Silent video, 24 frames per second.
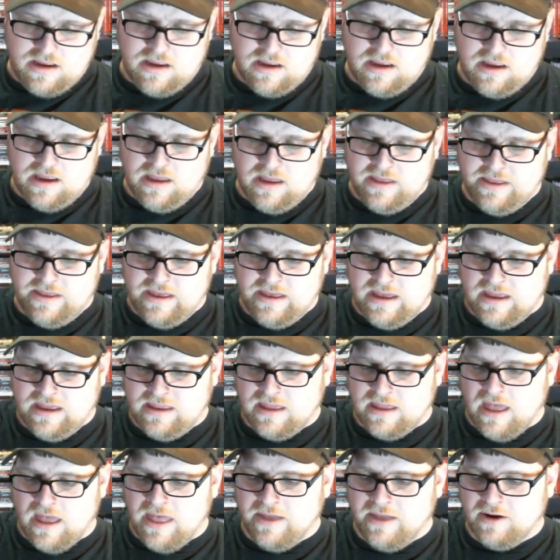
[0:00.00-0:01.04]
And
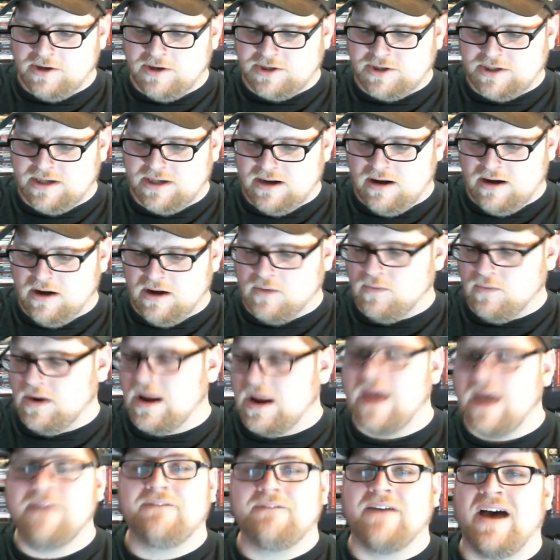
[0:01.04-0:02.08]
the other generic one
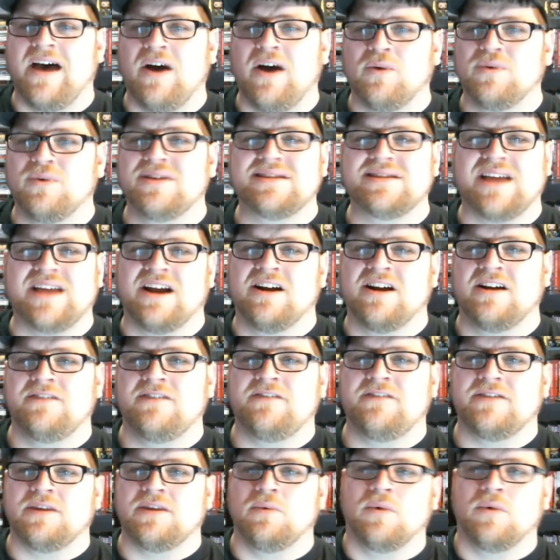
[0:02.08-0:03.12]
I found was Area
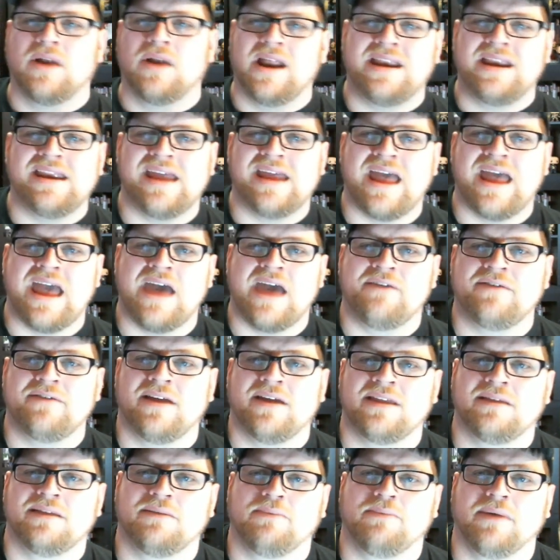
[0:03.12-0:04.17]
51. I didn't have it
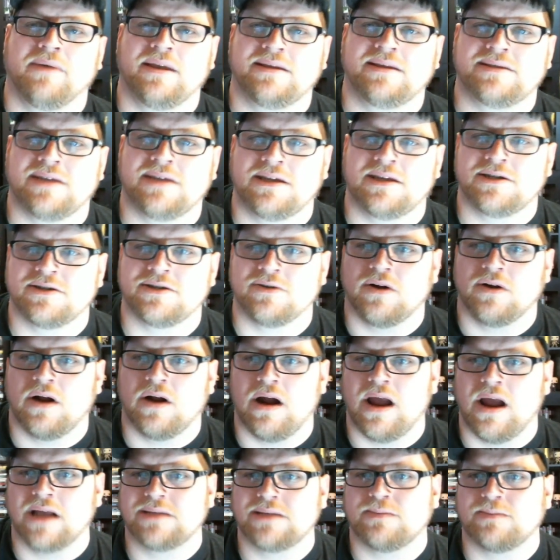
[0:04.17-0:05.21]
on the PlayStation
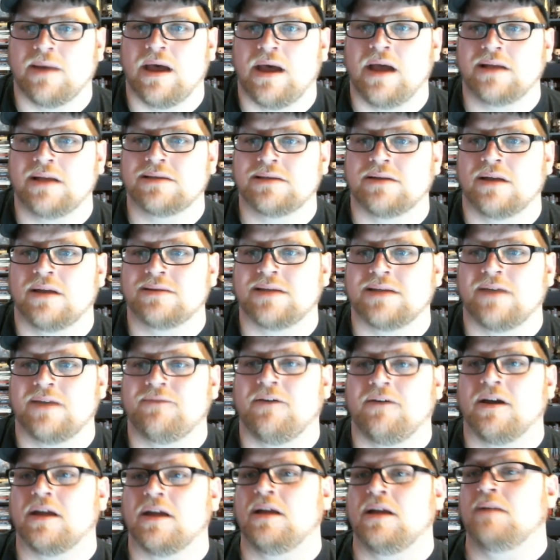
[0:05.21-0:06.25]
or Xbox. So I was like,
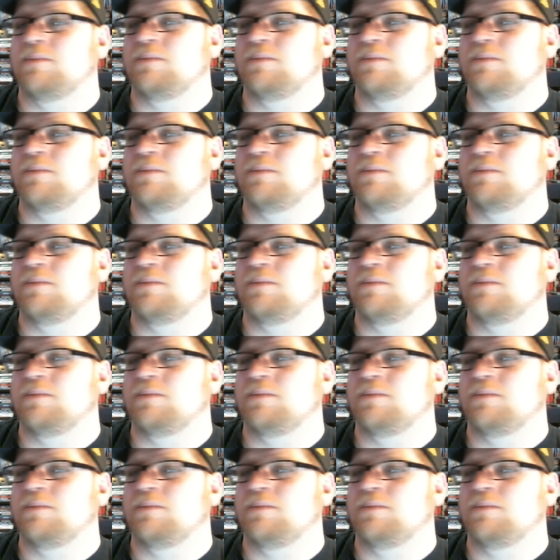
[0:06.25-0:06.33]
fuck it, I'll